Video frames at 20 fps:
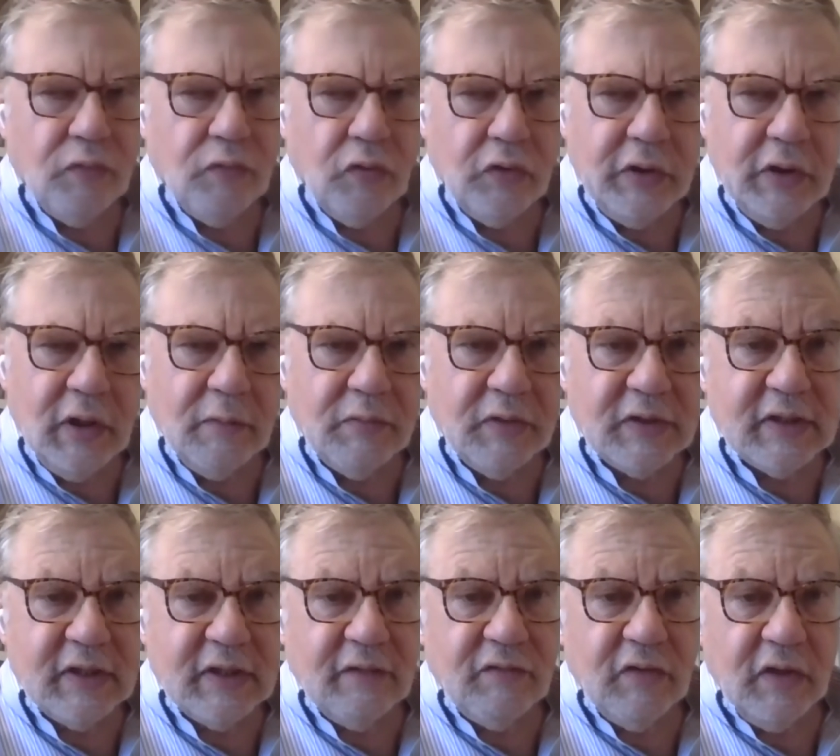point number
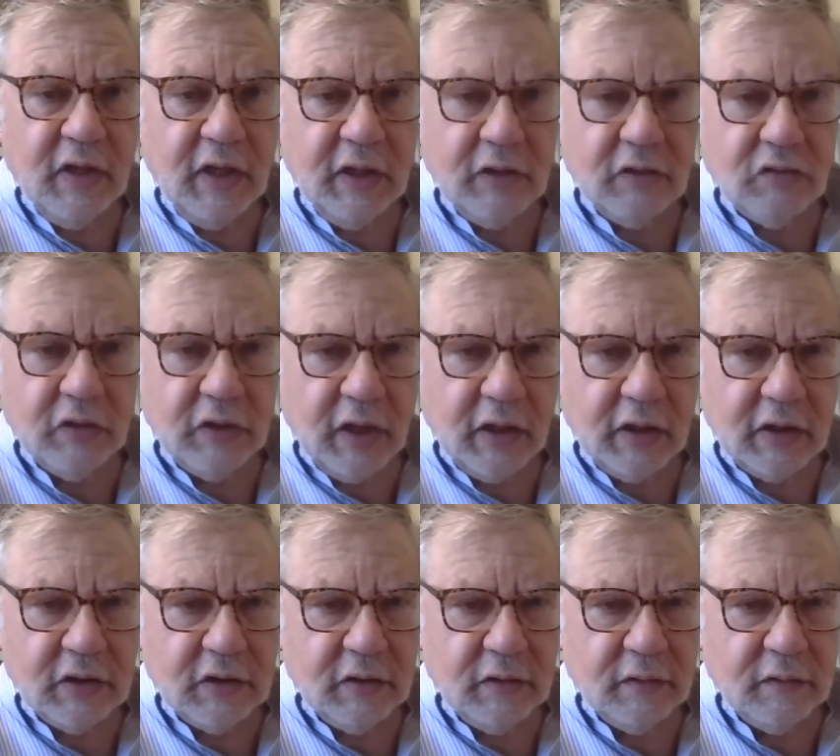seven, the
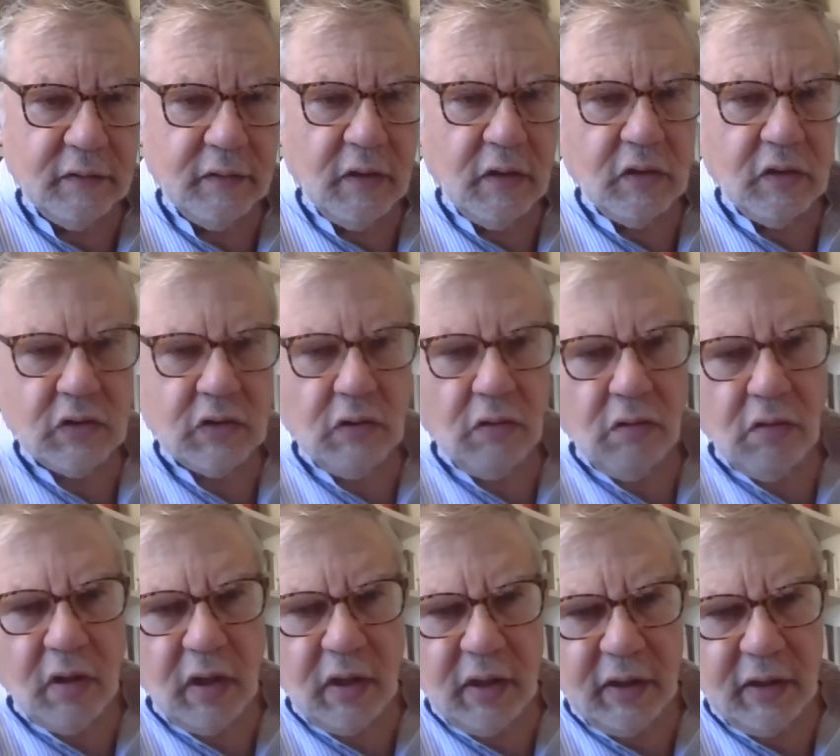introduction.
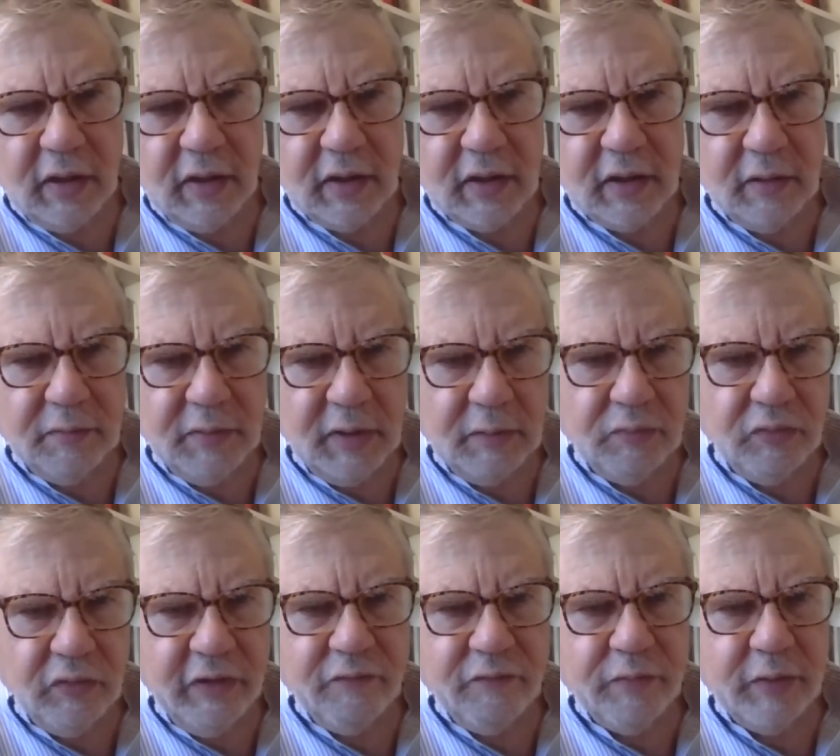So I can be
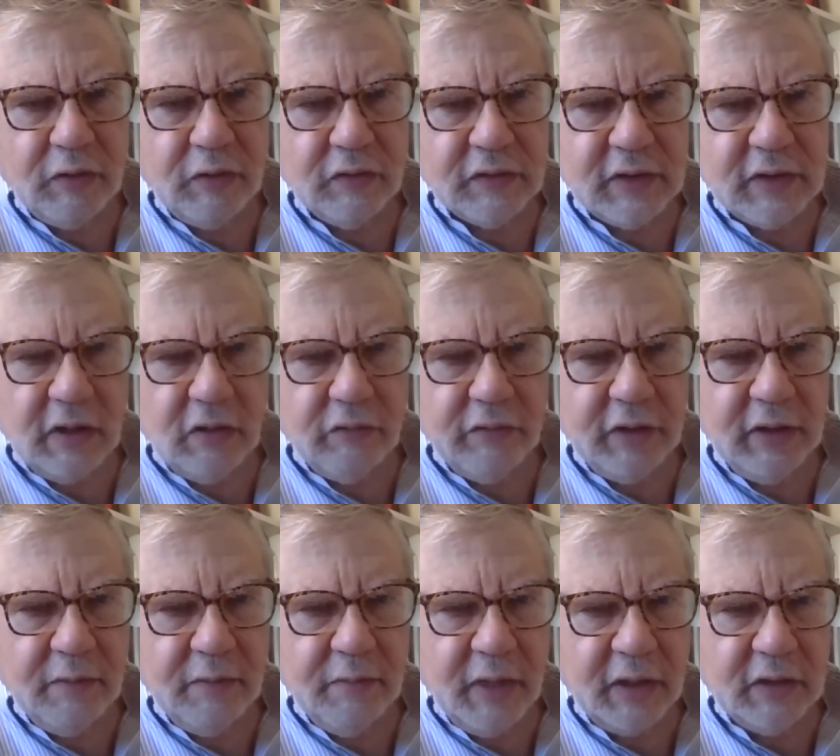brief because I
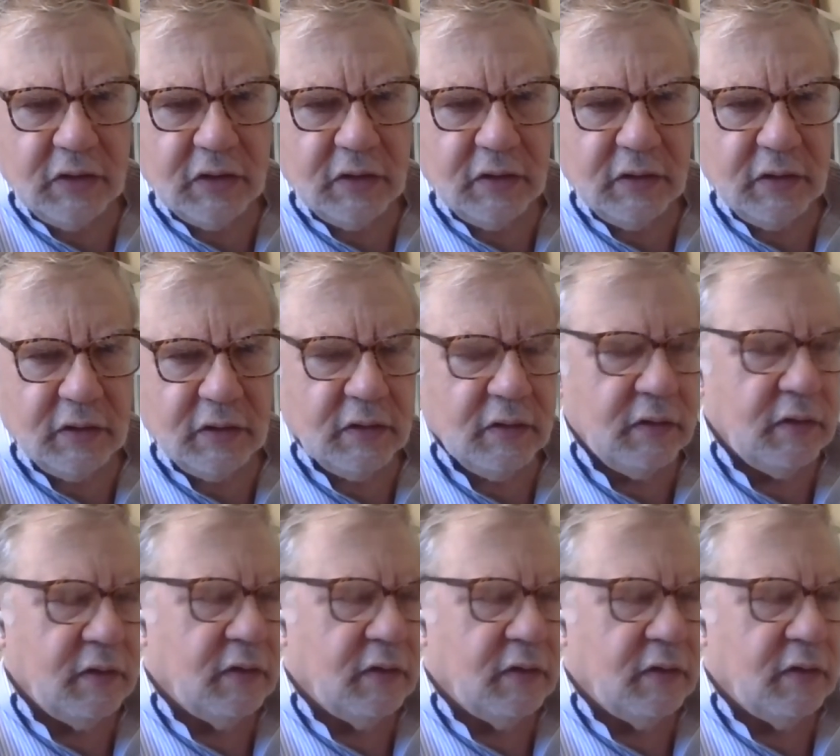already mentioned it.